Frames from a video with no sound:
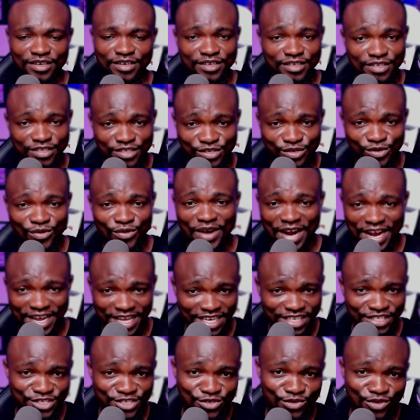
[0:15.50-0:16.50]
So I
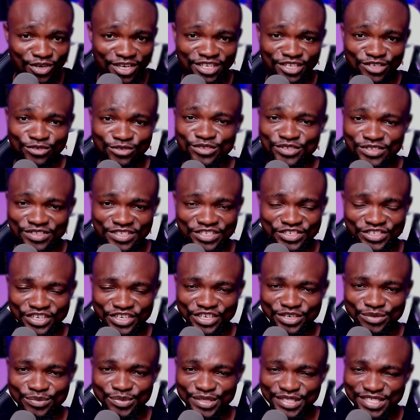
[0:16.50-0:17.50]
guess you are new to this
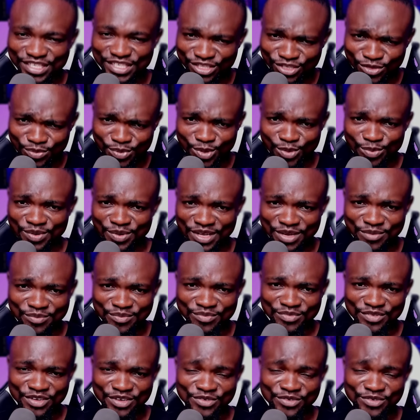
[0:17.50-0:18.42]
channel, but no problem.